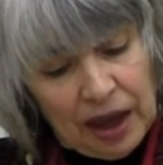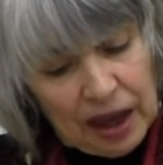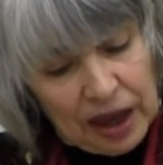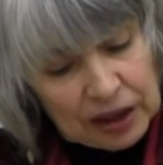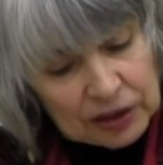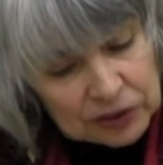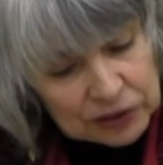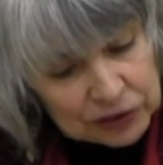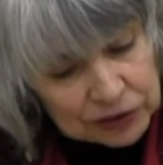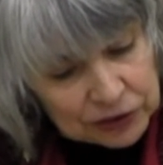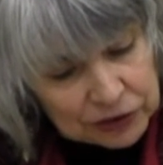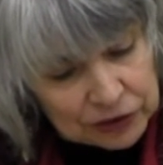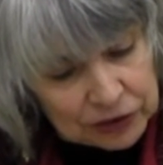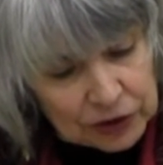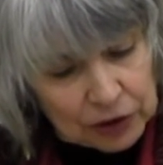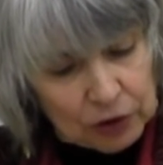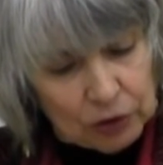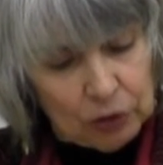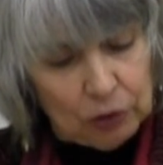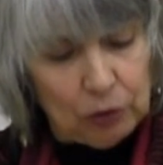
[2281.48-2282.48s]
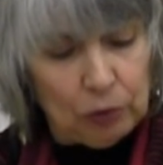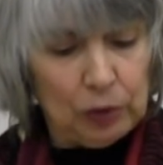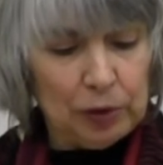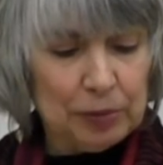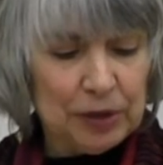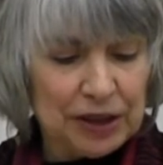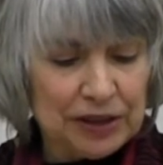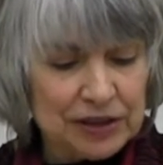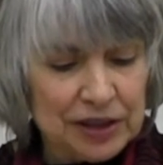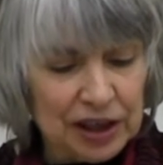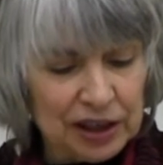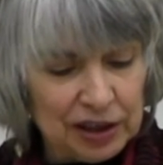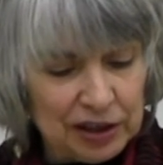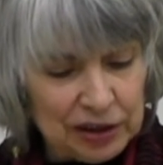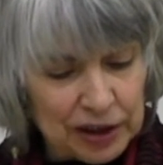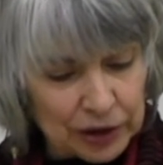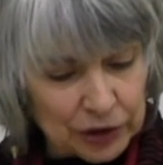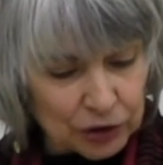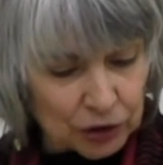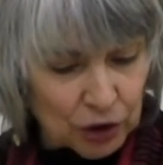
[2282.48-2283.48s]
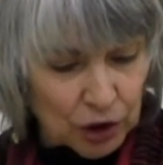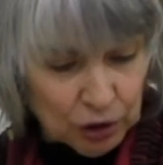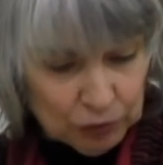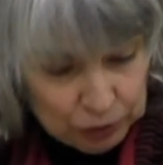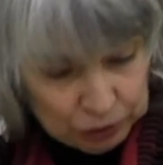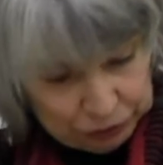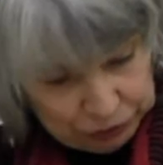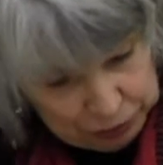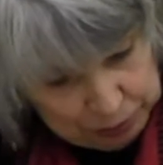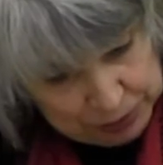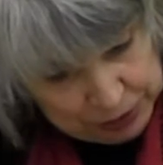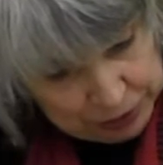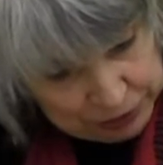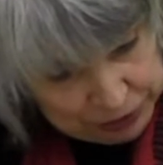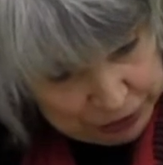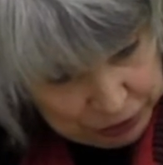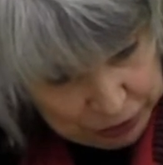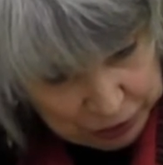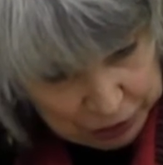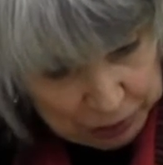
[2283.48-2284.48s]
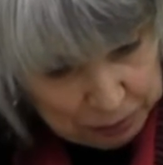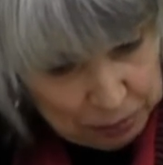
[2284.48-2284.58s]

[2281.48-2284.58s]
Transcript: And so we might take another overfamiliar